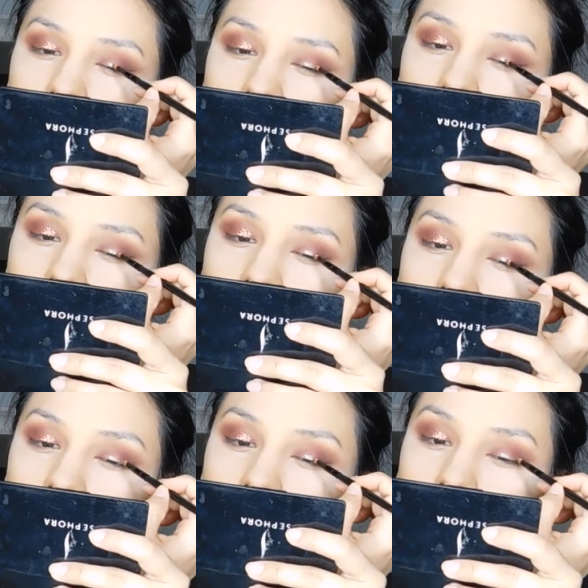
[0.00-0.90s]
doing my
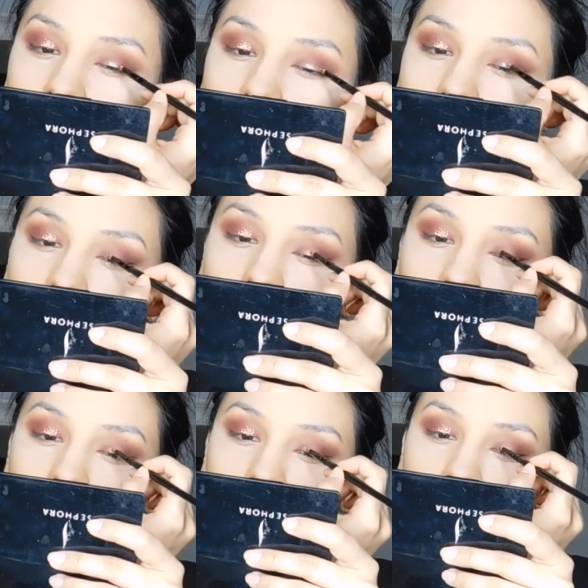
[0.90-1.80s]
right eye,
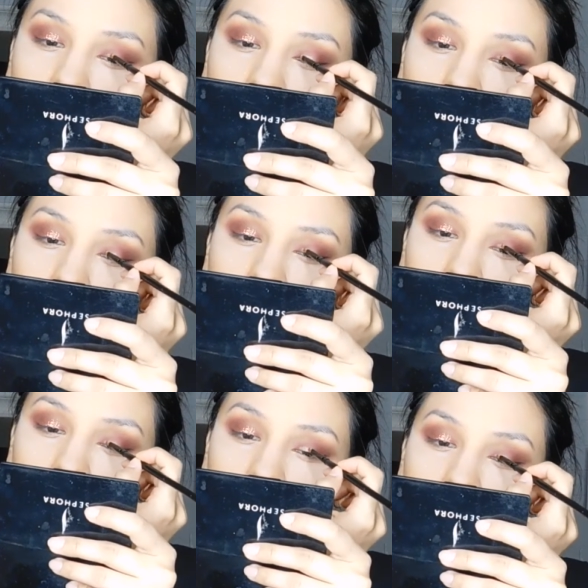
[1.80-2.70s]
but I'm going to
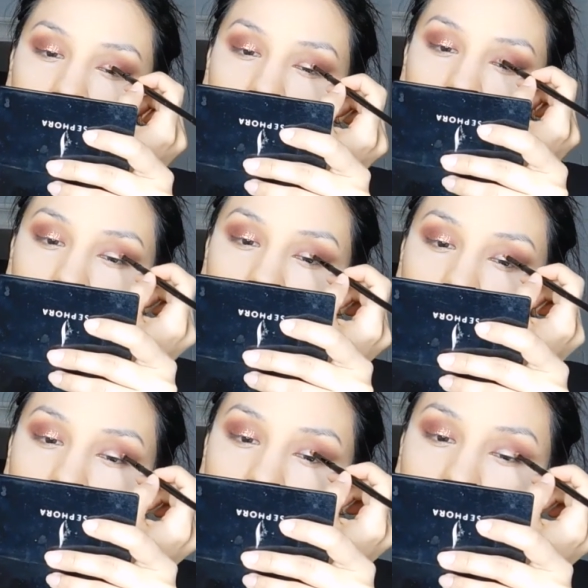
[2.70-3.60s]
do the same thing
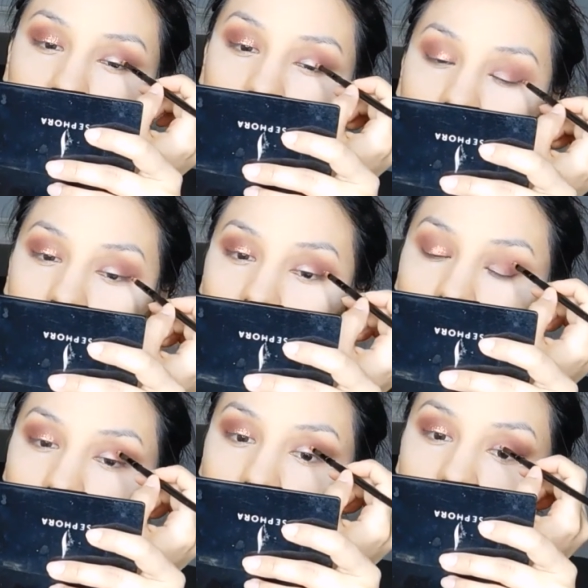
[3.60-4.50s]
to my left eye.
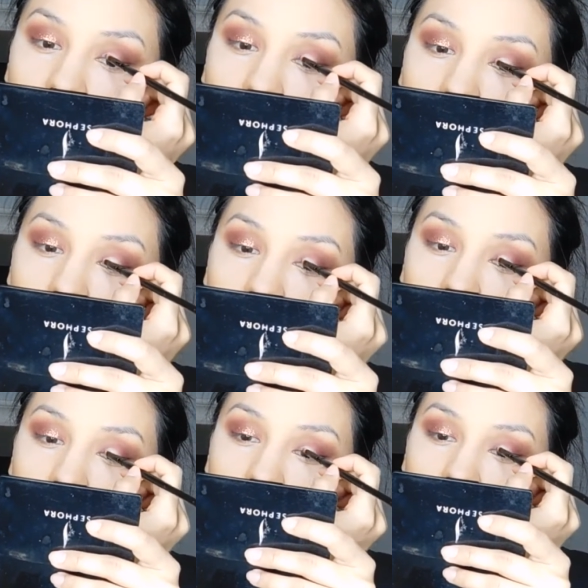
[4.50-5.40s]
Right now I'm adding
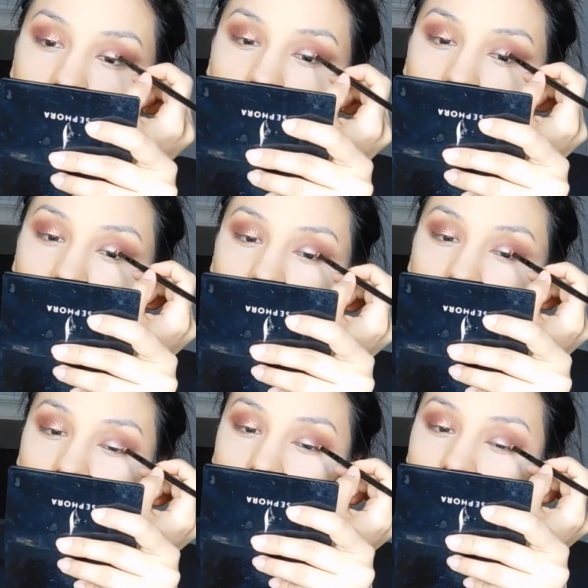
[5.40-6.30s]
this hard candy
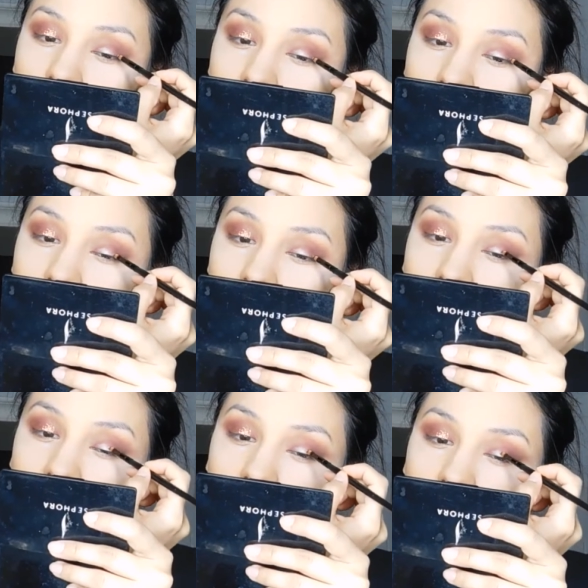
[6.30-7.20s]
glue,
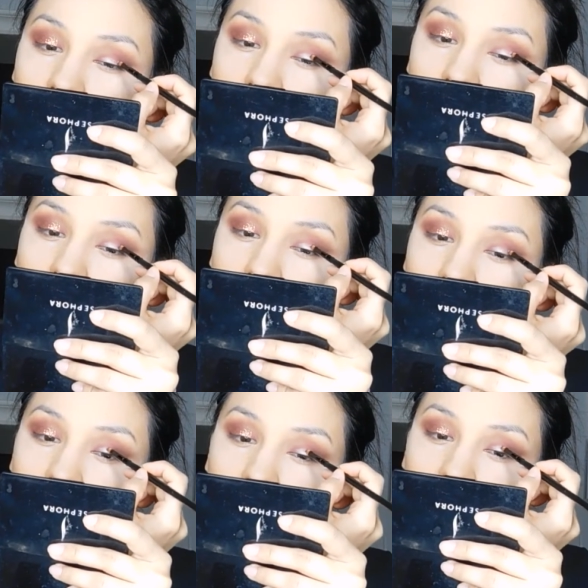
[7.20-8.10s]
and this glue is going
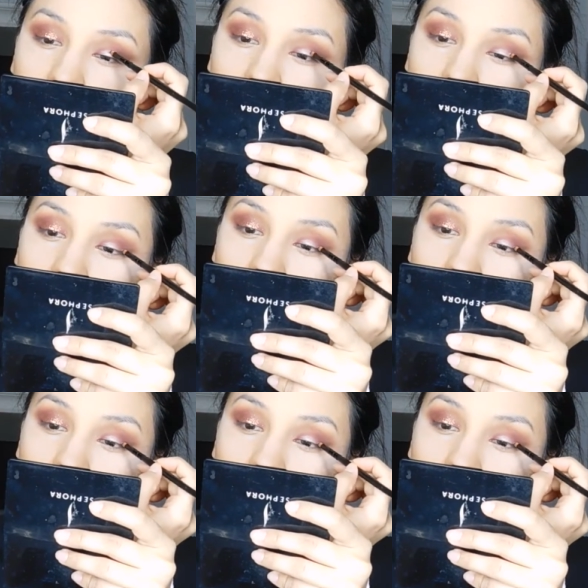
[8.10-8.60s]
to help